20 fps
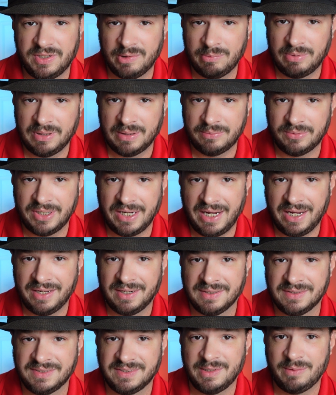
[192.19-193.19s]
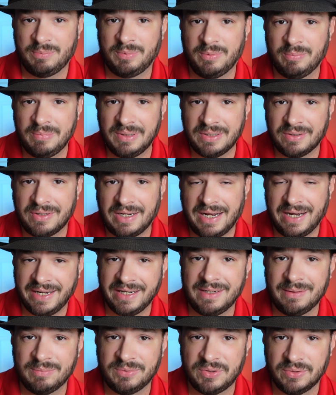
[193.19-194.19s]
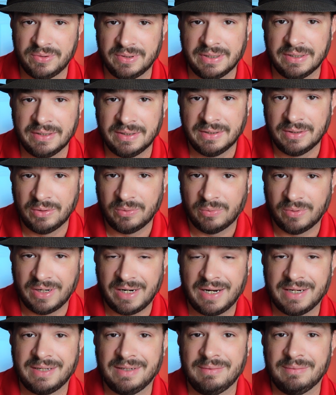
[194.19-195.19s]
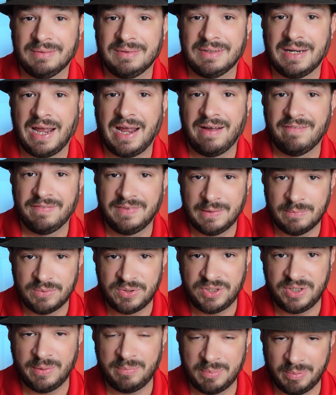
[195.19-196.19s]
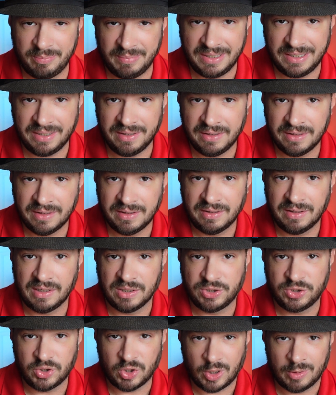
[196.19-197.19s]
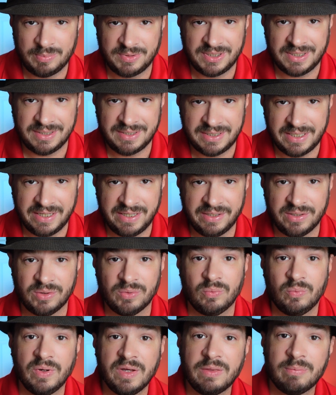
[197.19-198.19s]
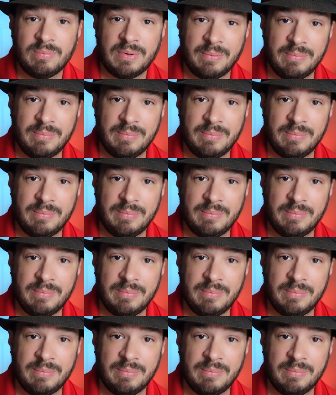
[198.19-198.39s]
to be able to add a supplemental item to it where I can have them ship me a sharps container with my